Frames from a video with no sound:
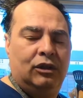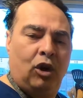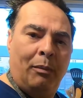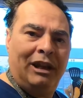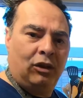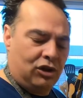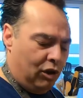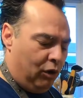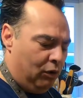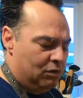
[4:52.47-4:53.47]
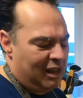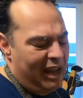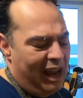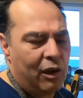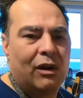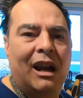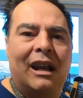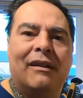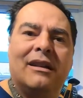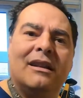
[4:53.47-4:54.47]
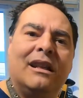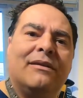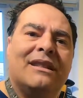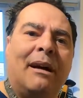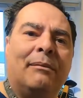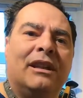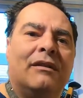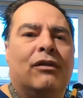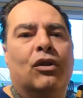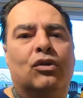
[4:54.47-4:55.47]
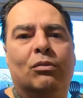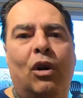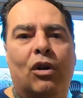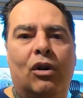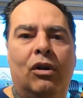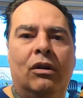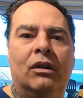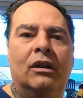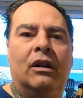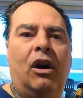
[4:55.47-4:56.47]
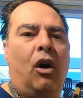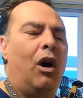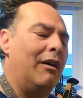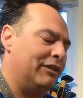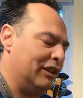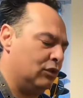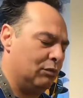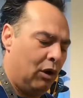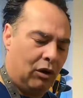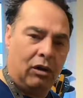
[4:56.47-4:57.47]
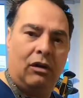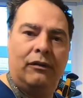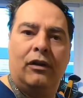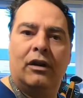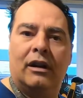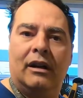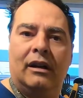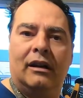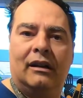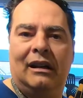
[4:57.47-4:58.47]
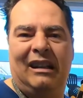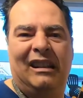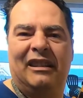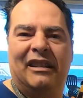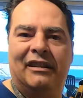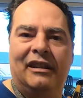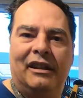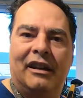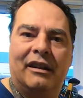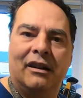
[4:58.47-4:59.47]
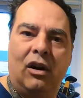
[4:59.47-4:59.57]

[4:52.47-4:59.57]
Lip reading: tomato sauce, and I'm gonna leave something for tomorrow or after tomorrow for another dinner.